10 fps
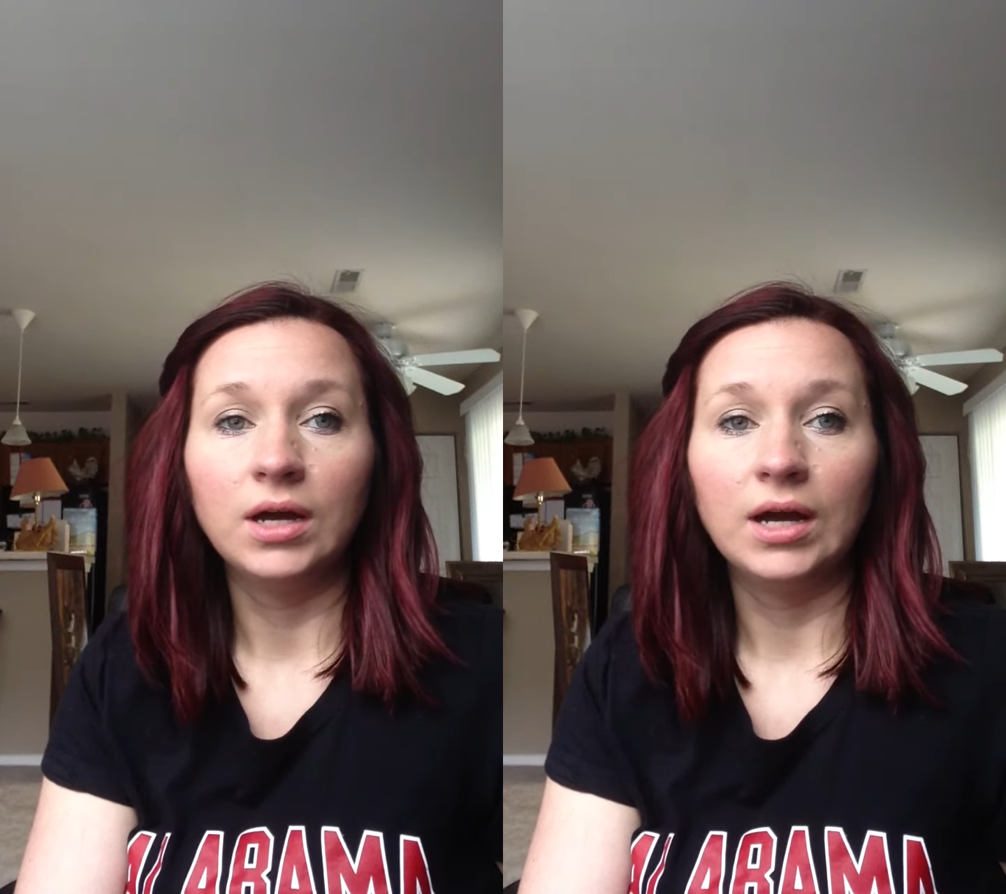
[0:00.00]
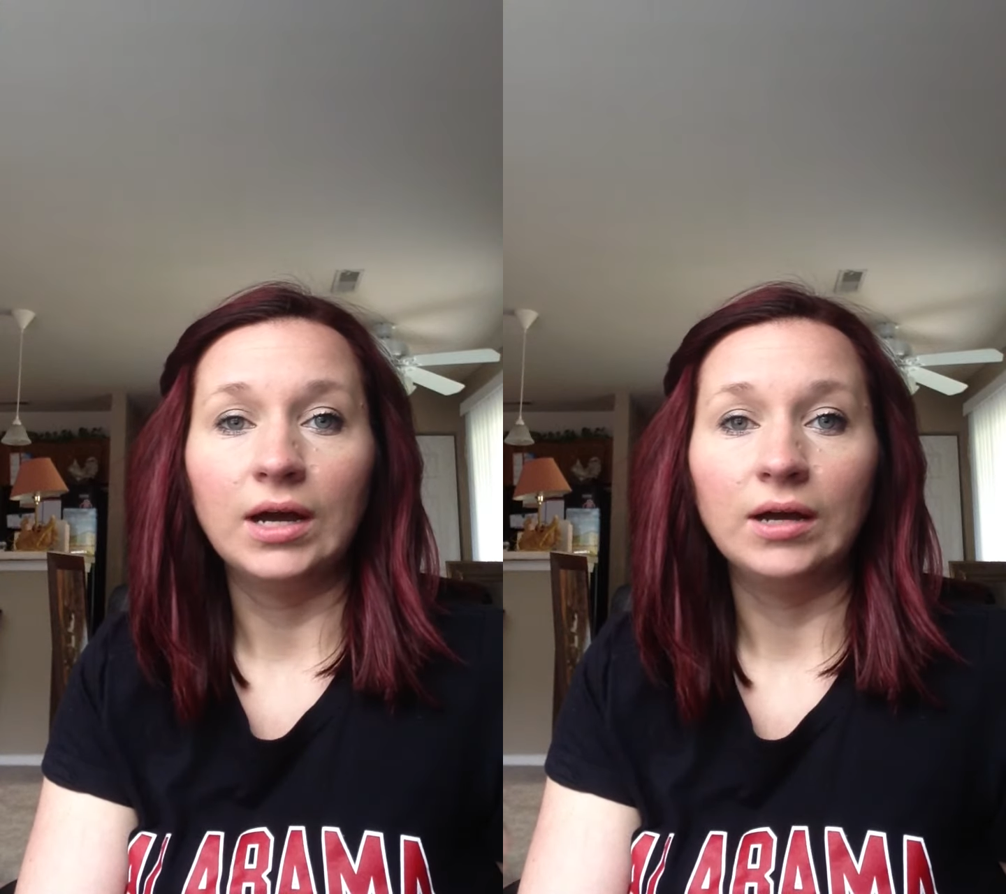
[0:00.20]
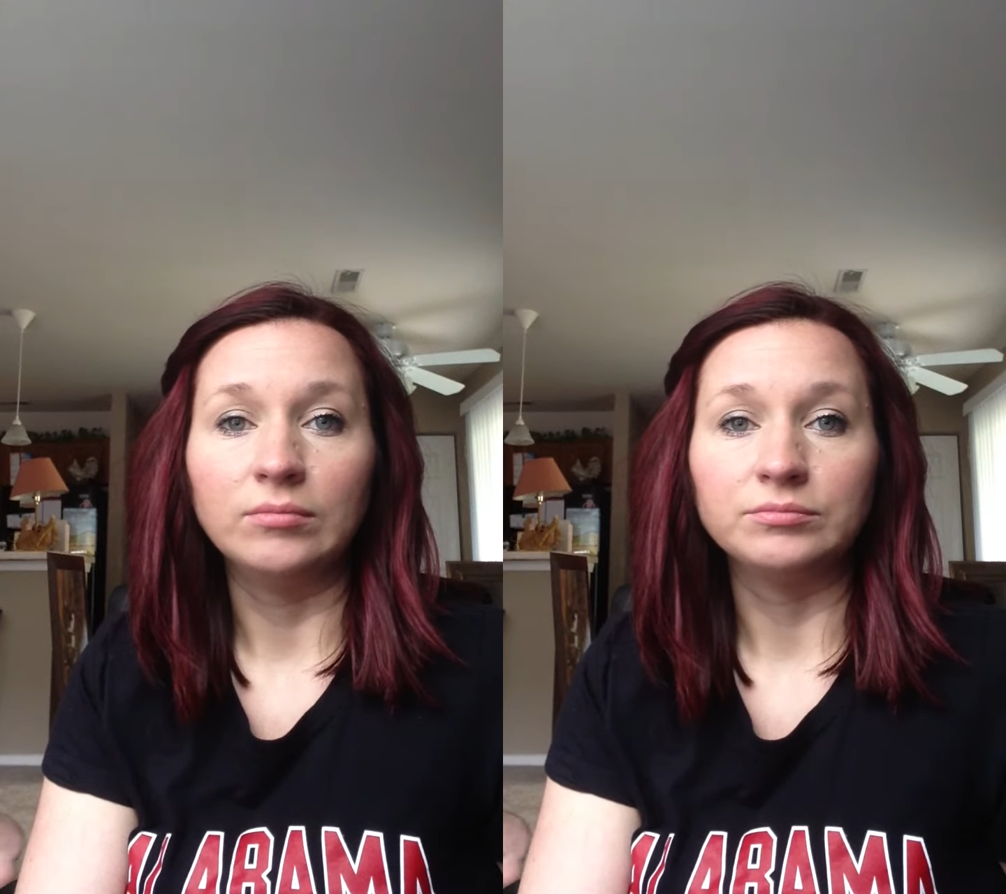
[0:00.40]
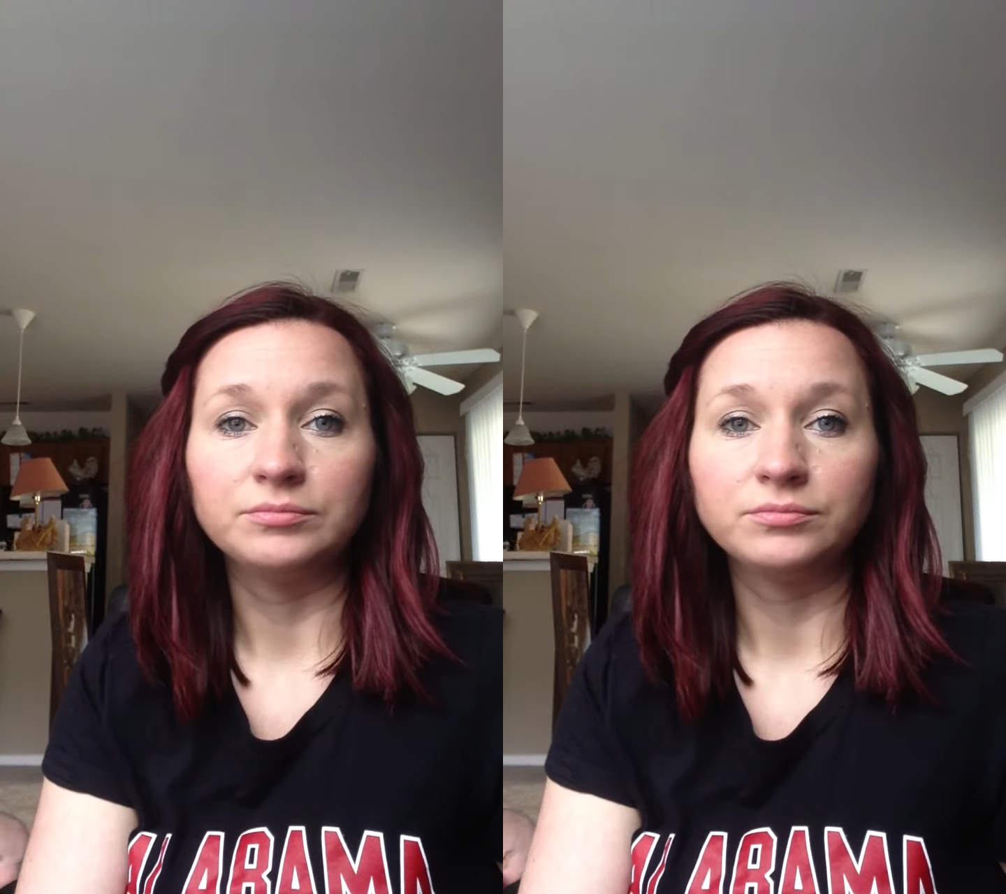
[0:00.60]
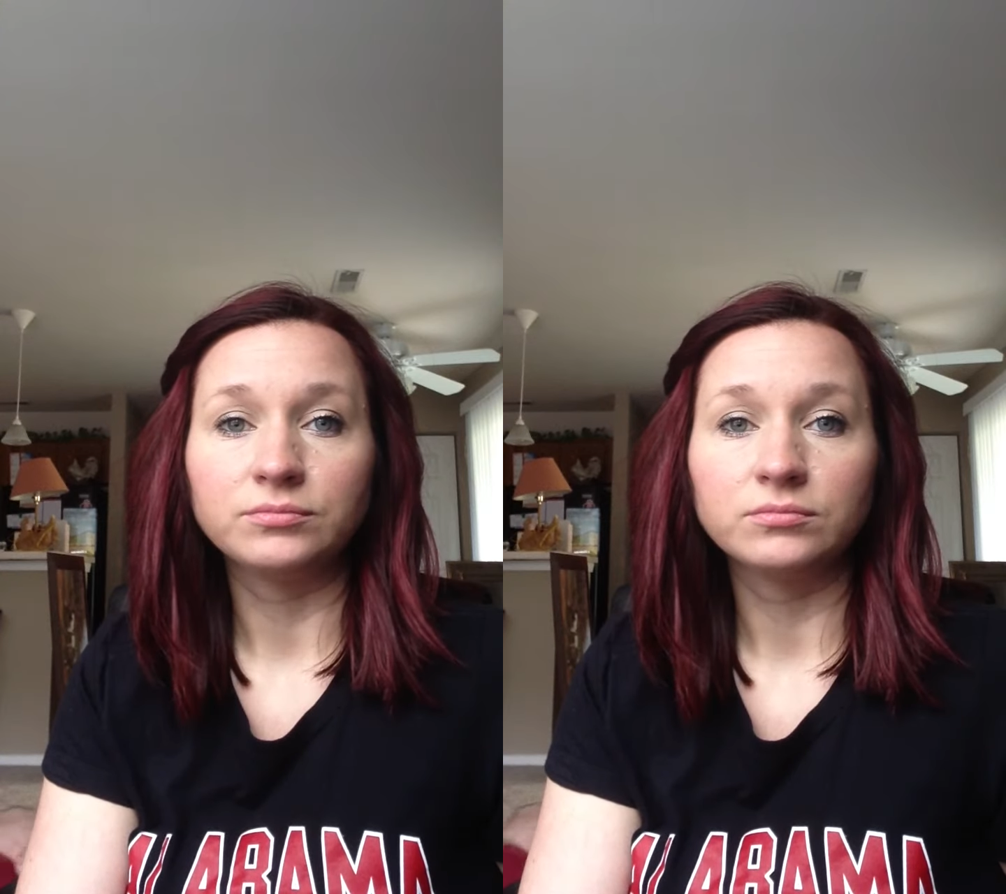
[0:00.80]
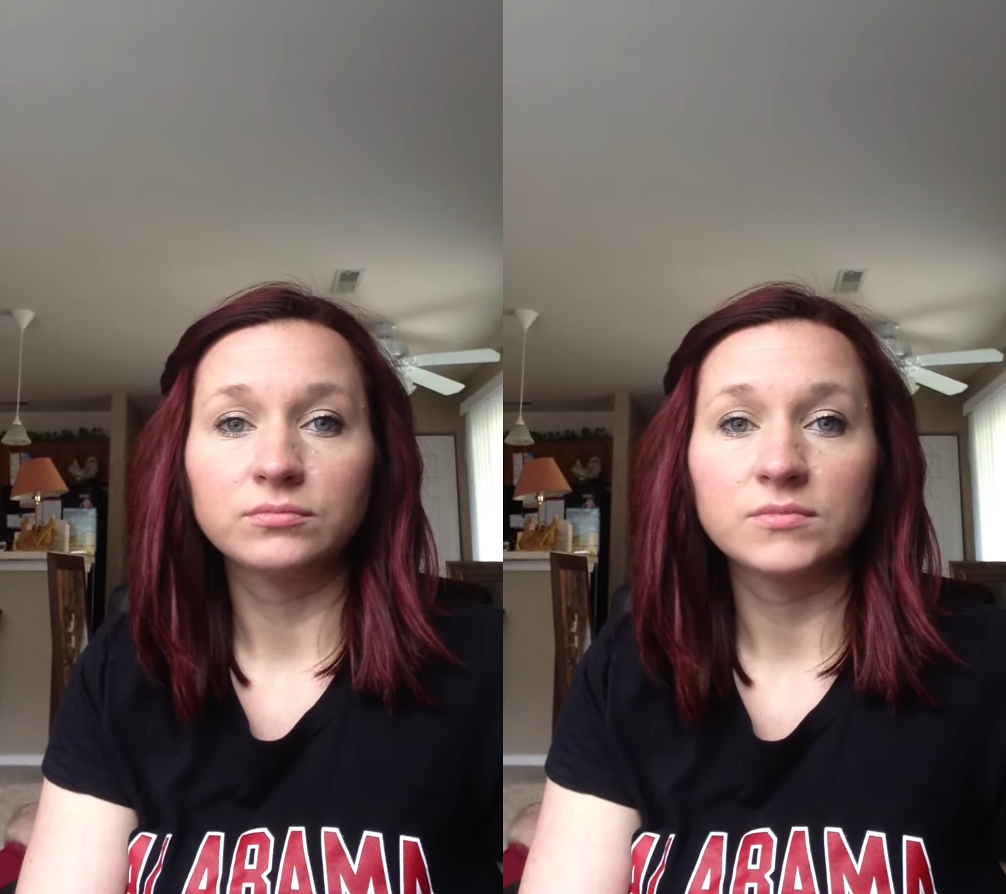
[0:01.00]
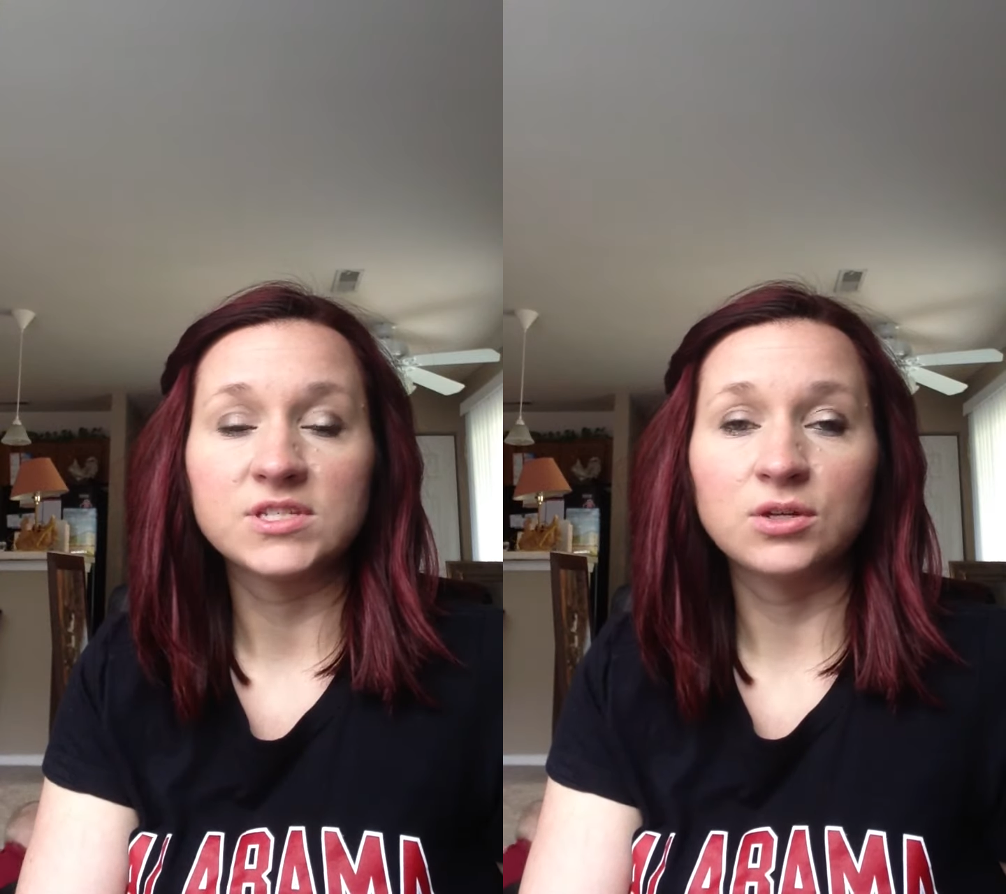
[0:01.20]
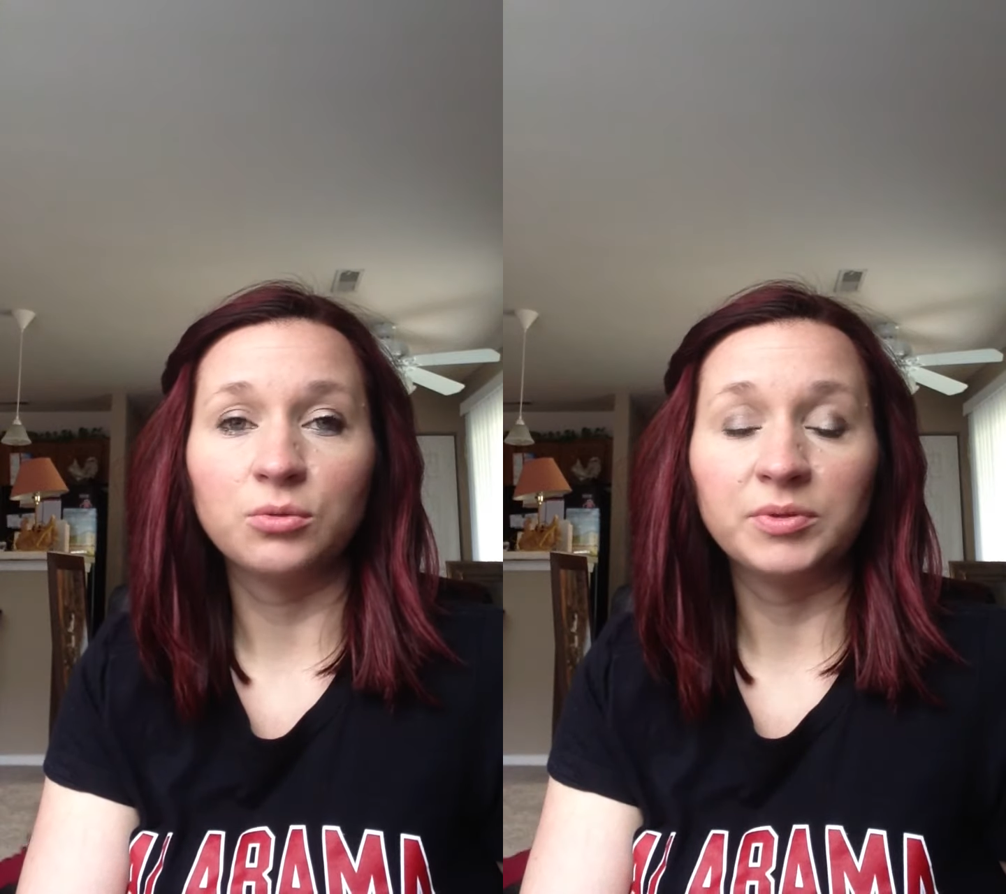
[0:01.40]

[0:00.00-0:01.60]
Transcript: Um, so